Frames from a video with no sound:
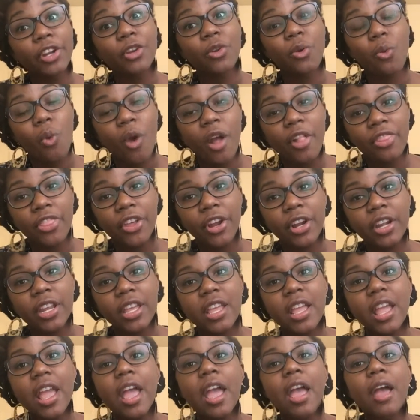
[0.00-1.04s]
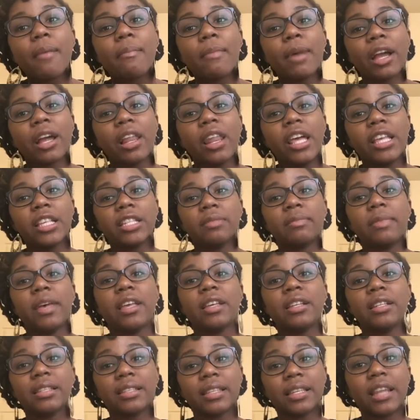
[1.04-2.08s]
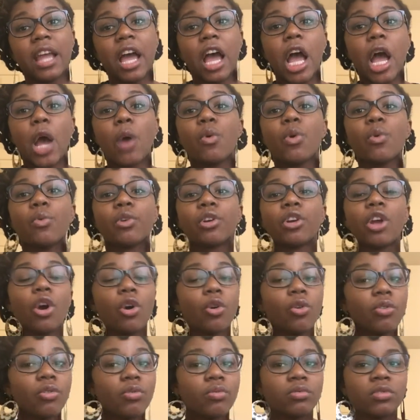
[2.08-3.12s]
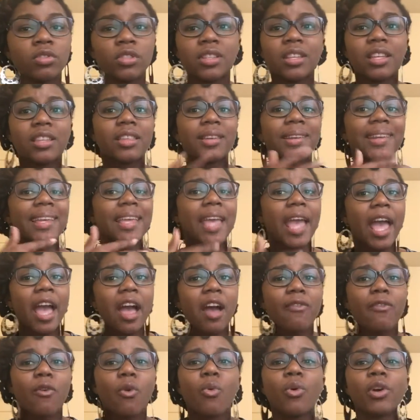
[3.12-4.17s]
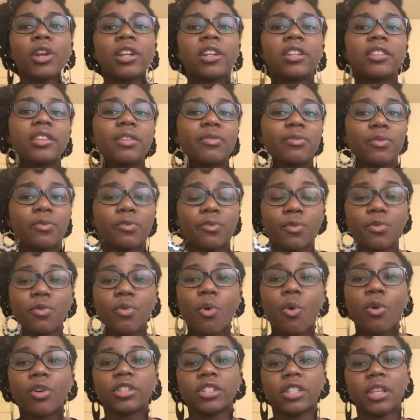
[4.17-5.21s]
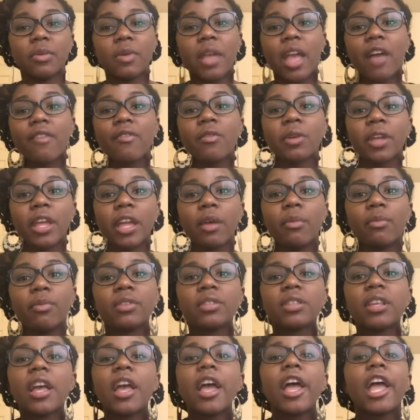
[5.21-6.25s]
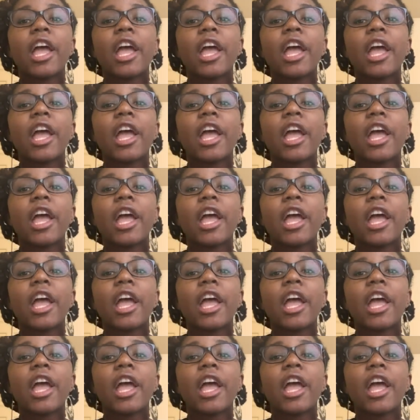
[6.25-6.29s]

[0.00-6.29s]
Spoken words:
to 1:30, my classmates and we would go to either the CAF or one of the different food courts that we have on campus,